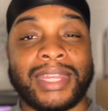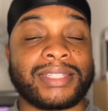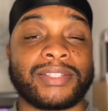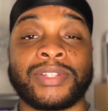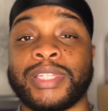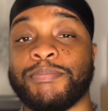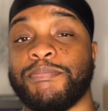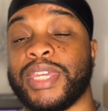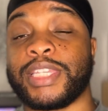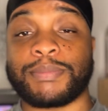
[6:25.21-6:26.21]
necessarily
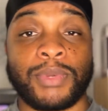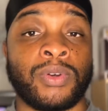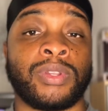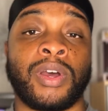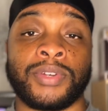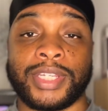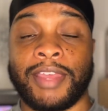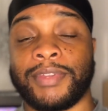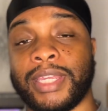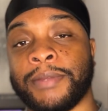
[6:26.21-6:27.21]
beast mode
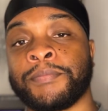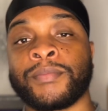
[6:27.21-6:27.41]
longevity.